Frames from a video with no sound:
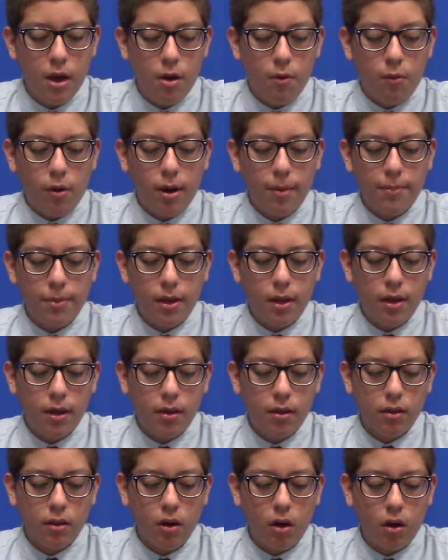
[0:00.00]

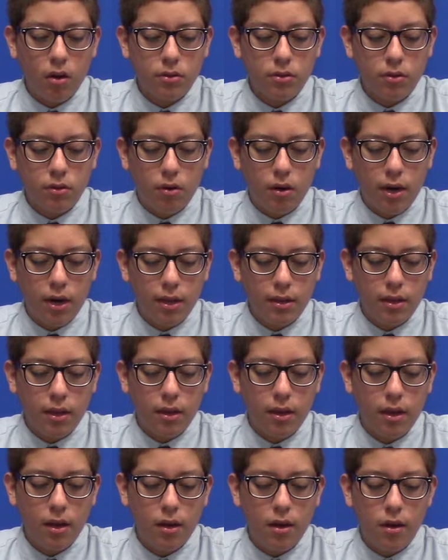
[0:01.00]
YMPA is also
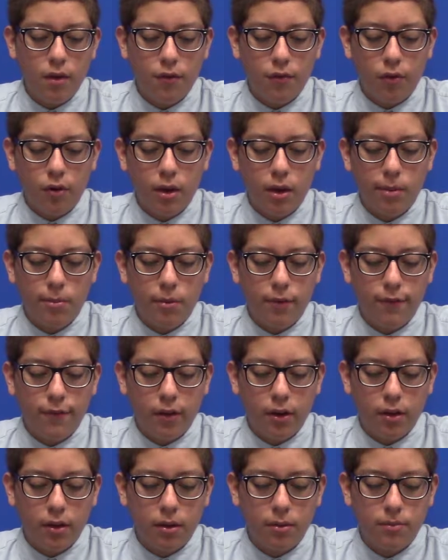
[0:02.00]
collecting for Irma
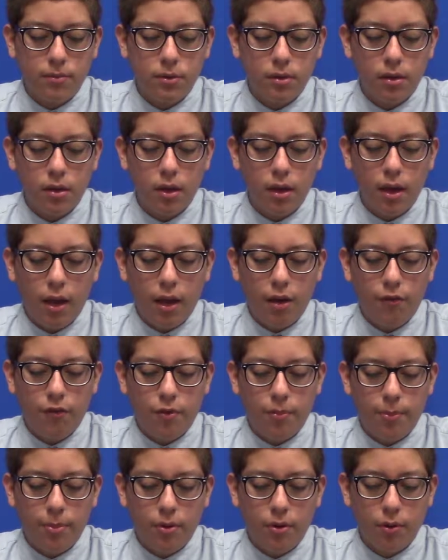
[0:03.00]
victims and for
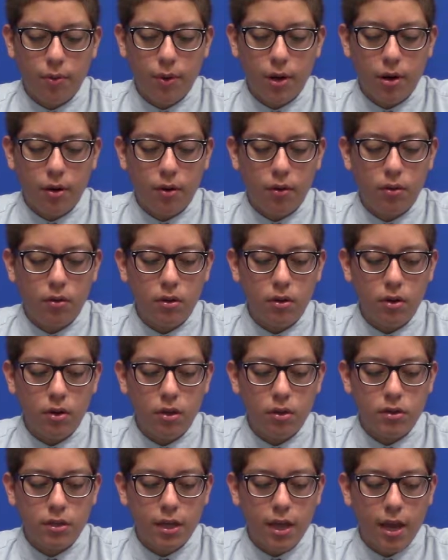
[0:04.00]
Puerto Rico
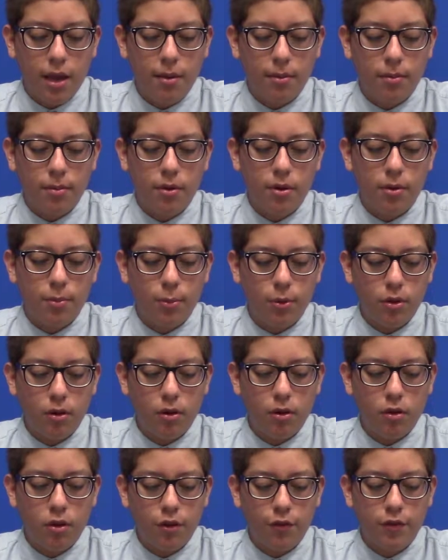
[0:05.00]
to get
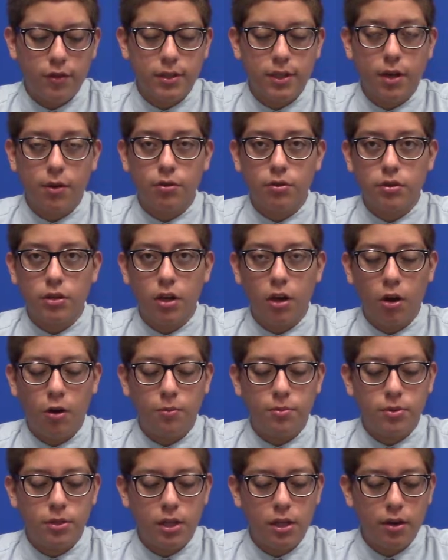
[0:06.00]
community service hours to
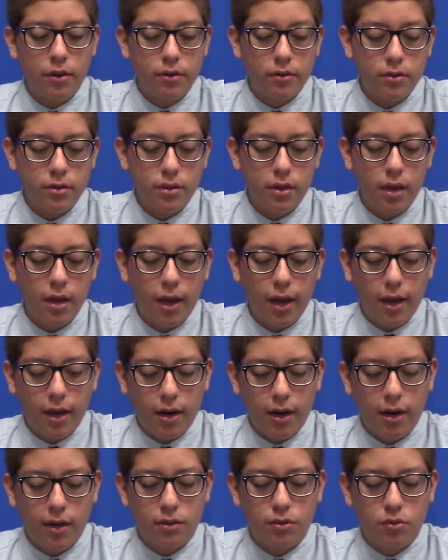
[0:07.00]
help seniors
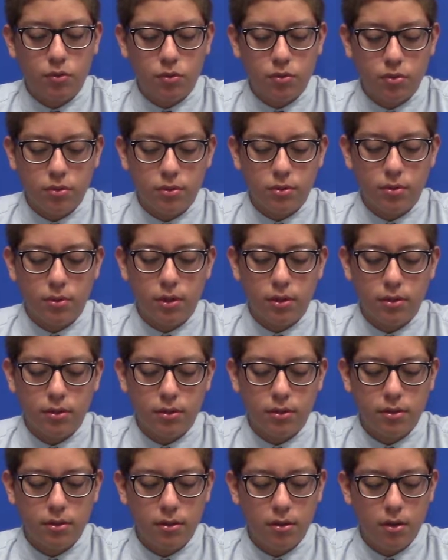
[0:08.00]
and high school
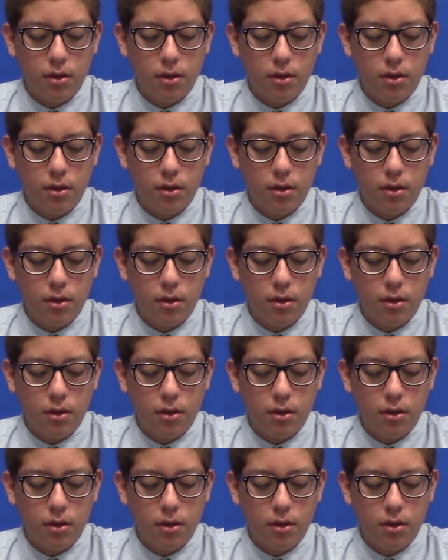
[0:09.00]
students.